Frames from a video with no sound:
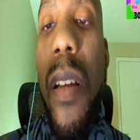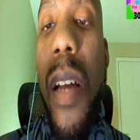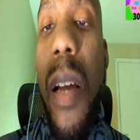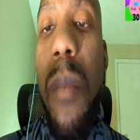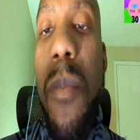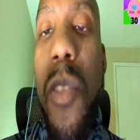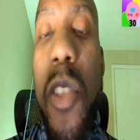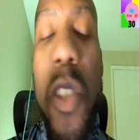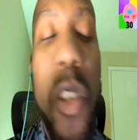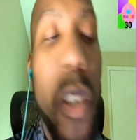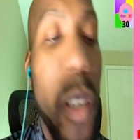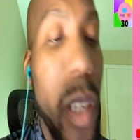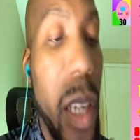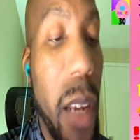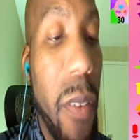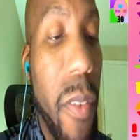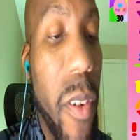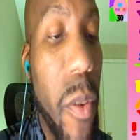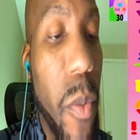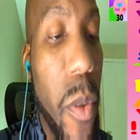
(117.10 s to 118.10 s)
I'm sure
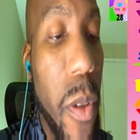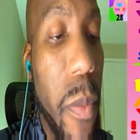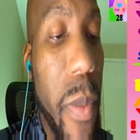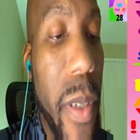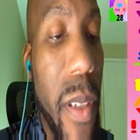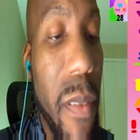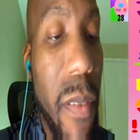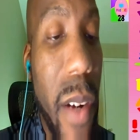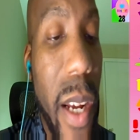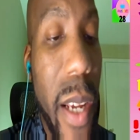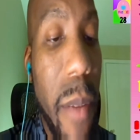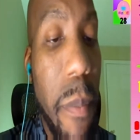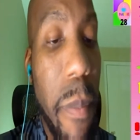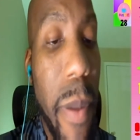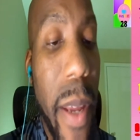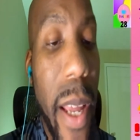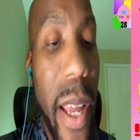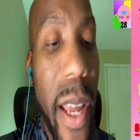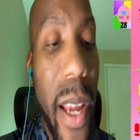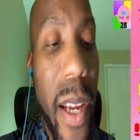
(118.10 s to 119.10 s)
Kevin will be right
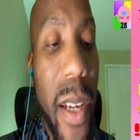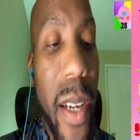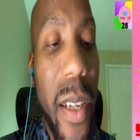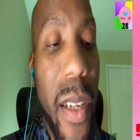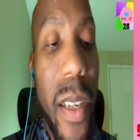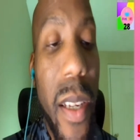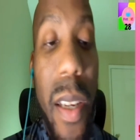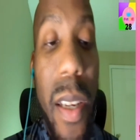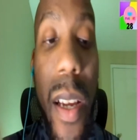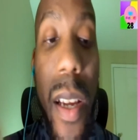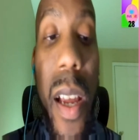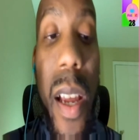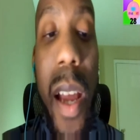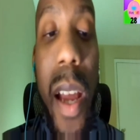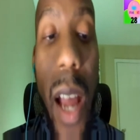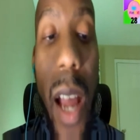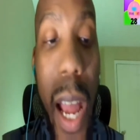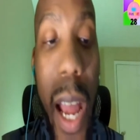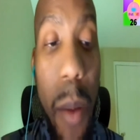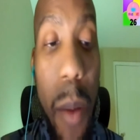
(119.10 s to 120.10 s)
back.
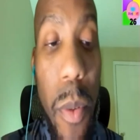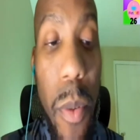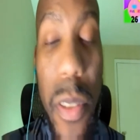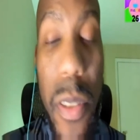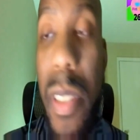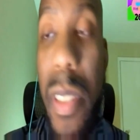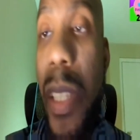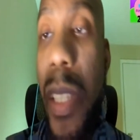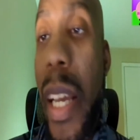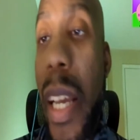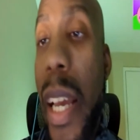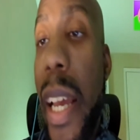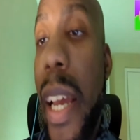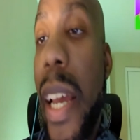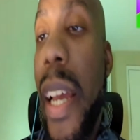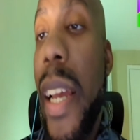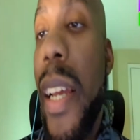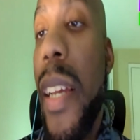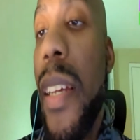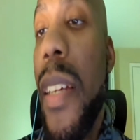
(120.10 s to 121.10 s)
I will
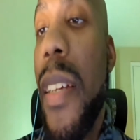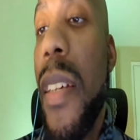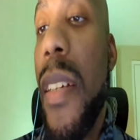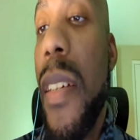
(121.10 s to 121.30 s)
say,